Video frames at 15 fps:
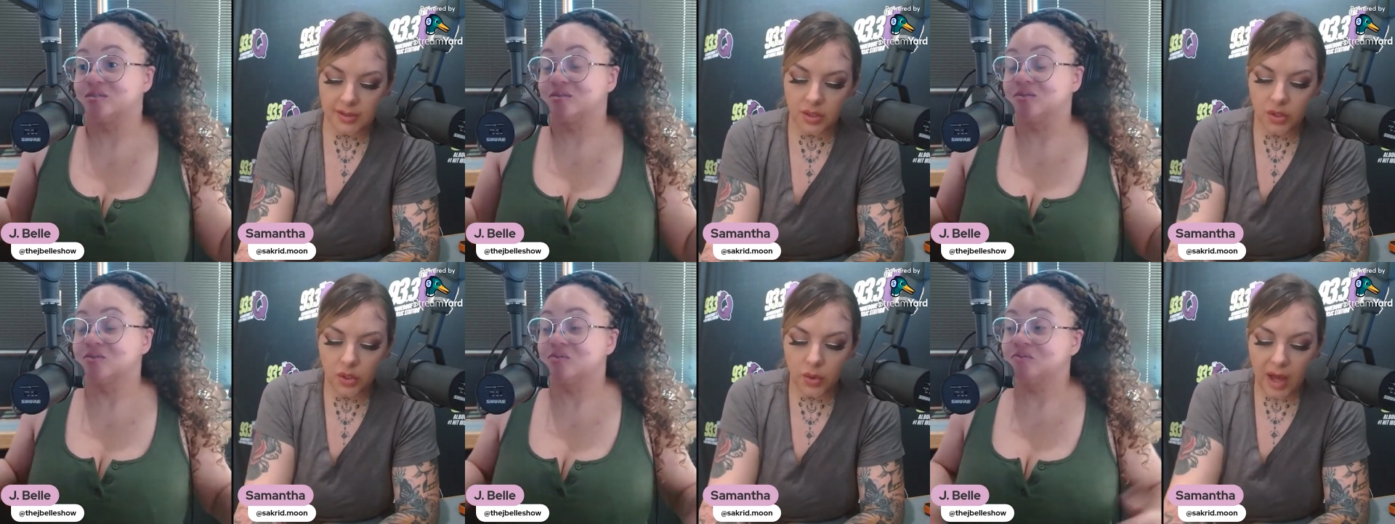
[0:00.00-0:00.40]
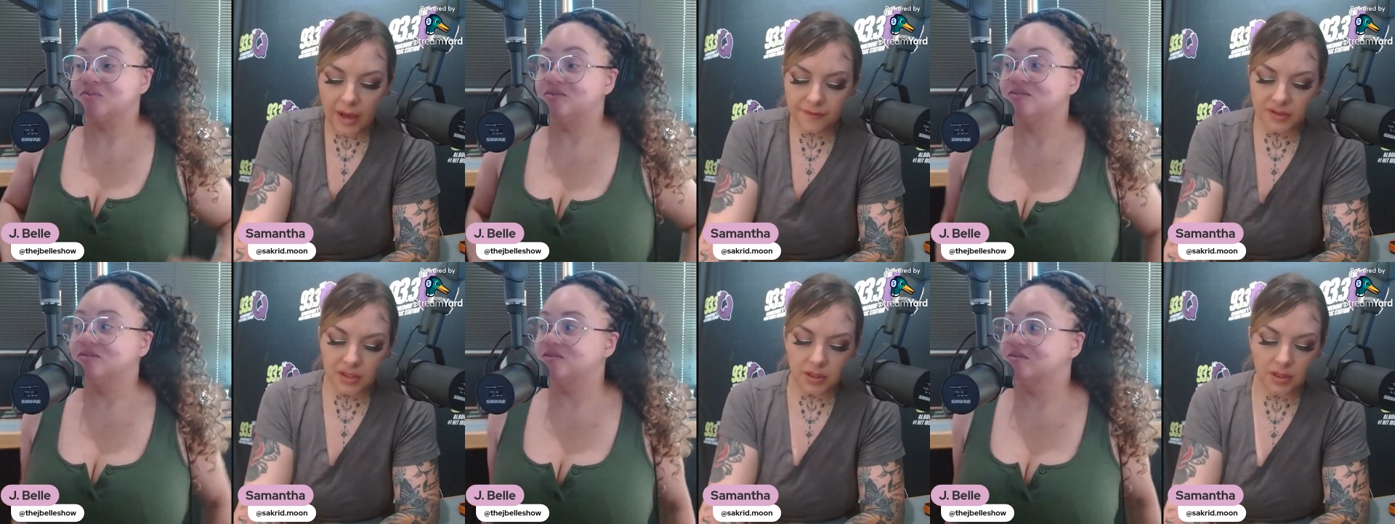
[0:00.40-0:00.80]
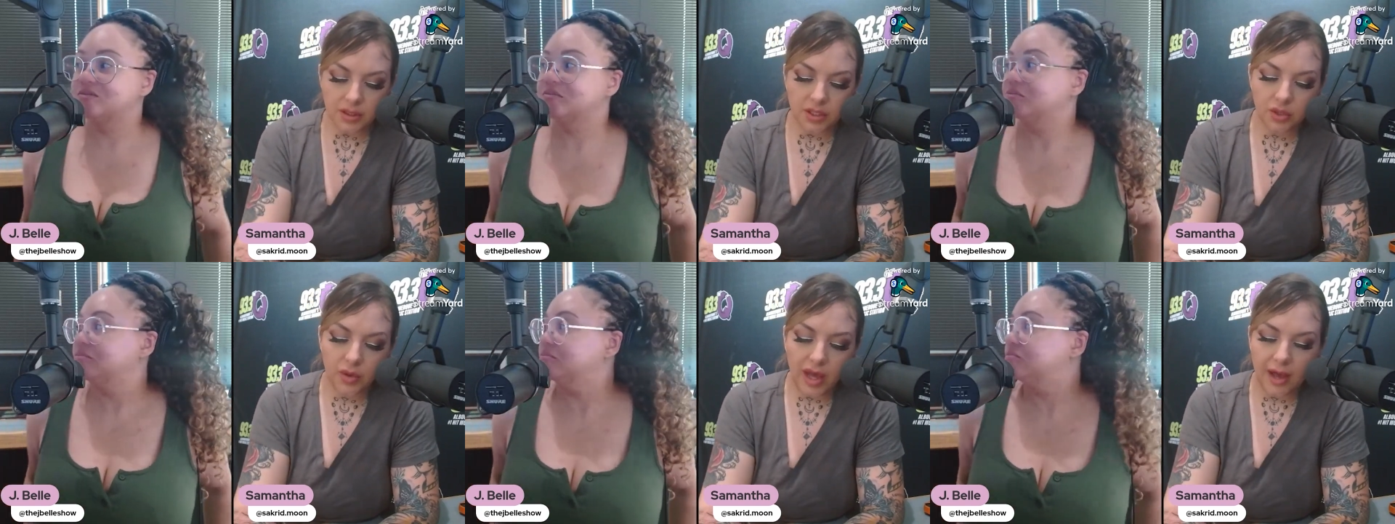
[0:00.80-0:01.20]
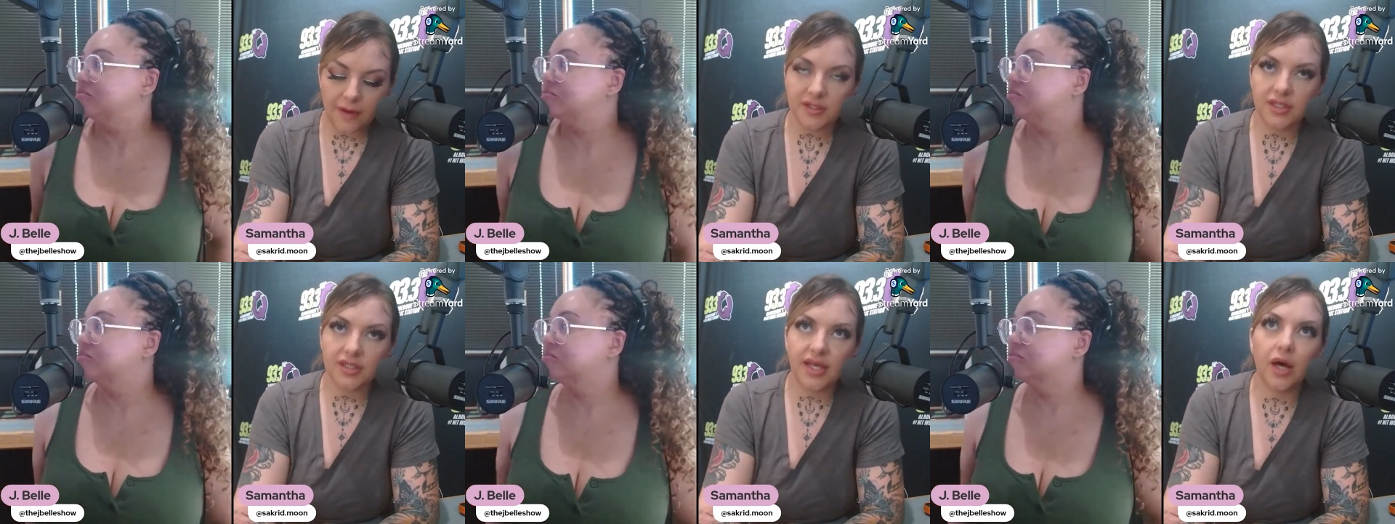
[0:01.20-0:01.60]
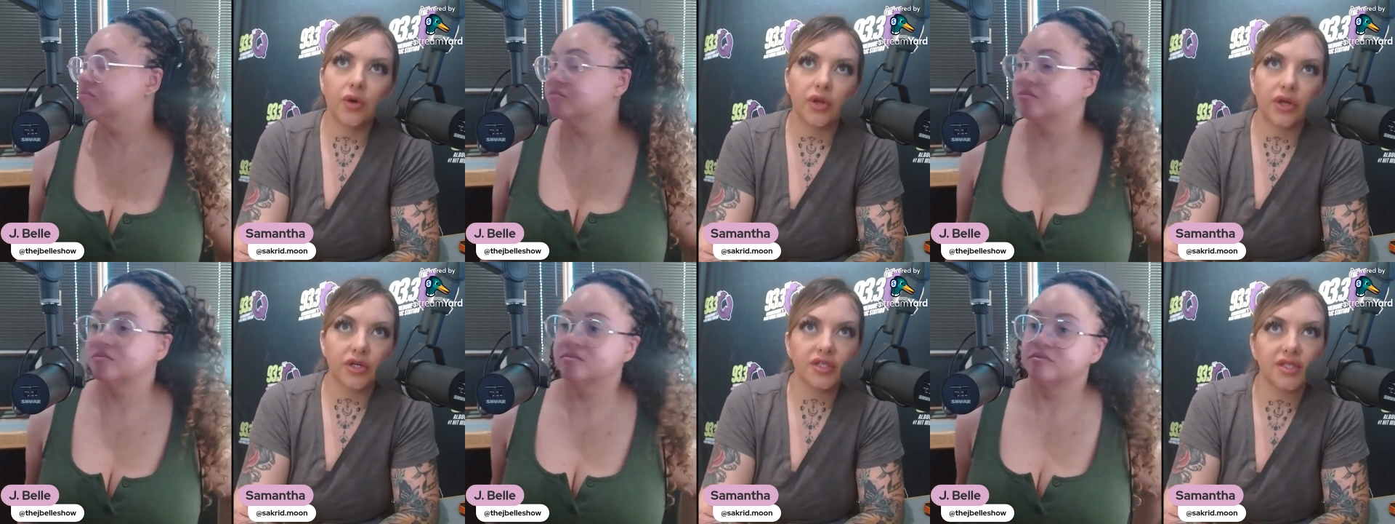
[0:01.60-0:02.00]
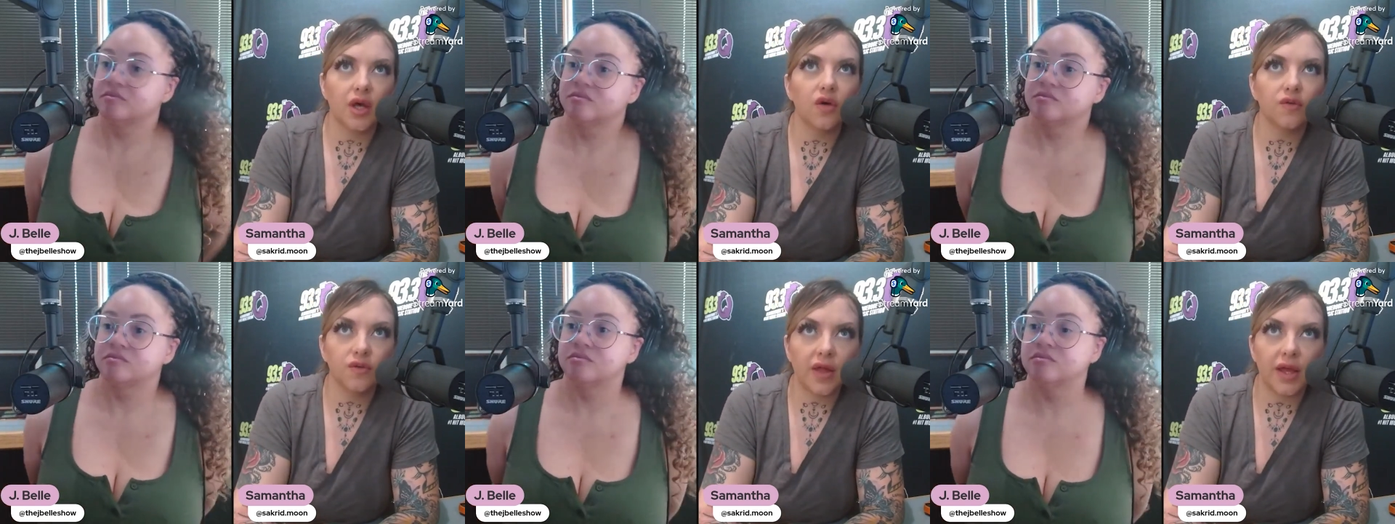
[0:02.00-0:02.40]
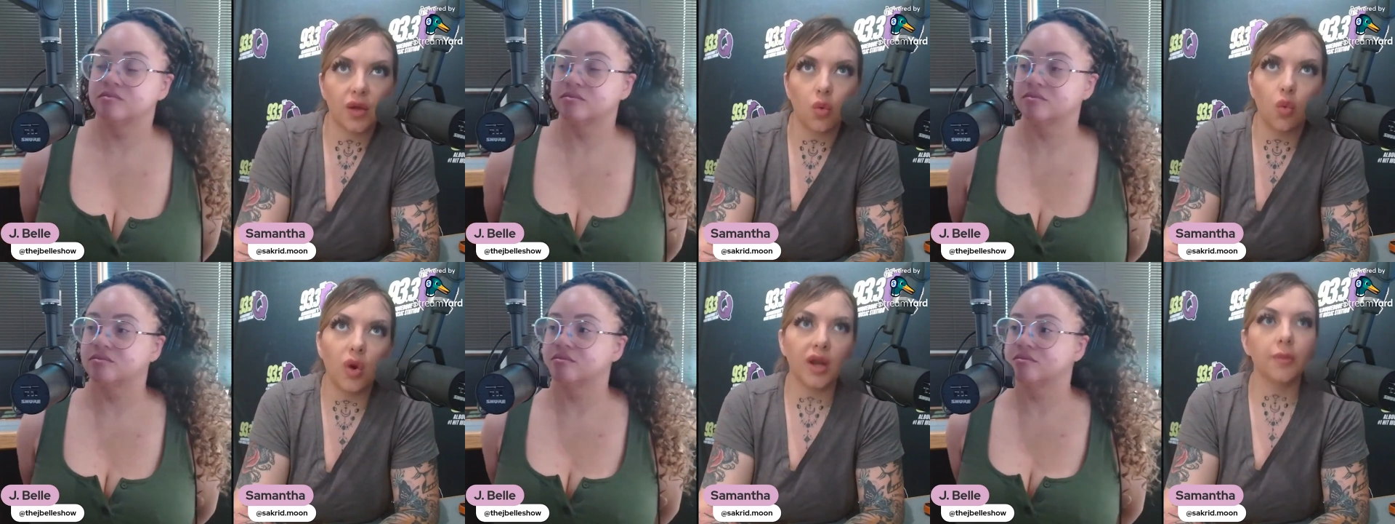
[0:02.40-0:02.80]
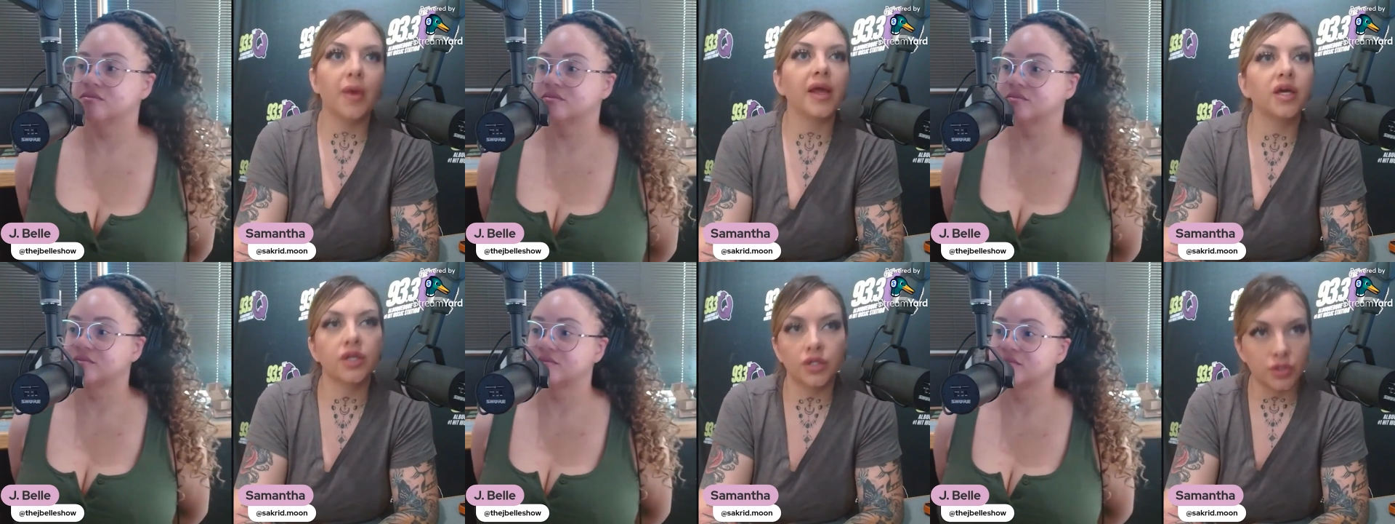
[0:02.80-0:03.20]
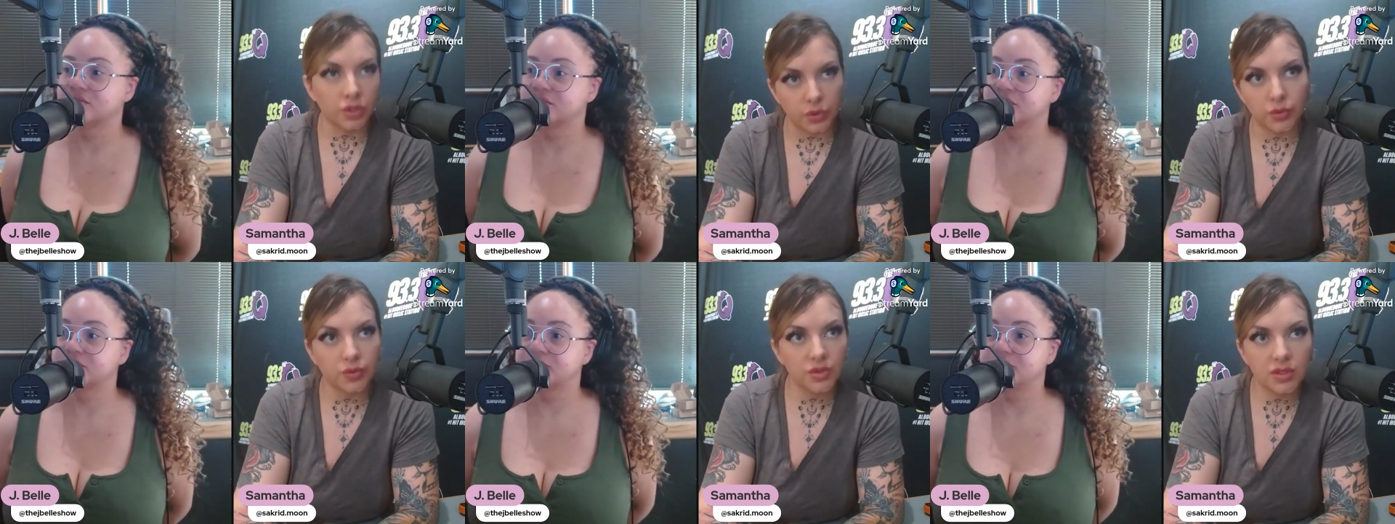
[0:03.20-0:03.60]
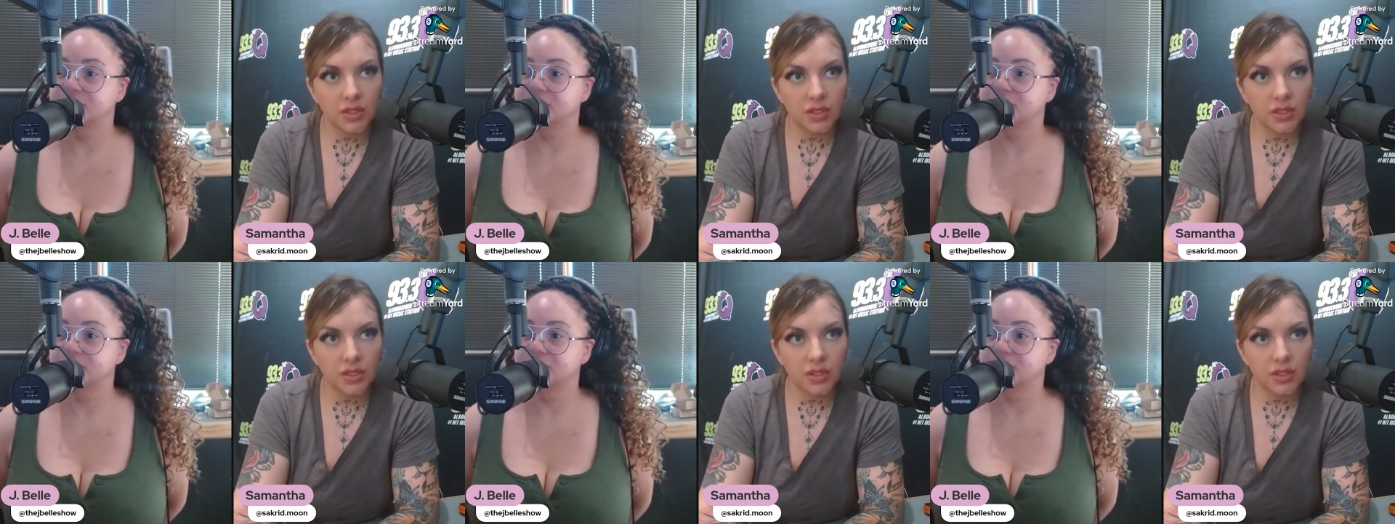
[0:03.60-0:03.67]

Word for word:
Speaker 1: you have to you have to tell yourself like what am I going to lose?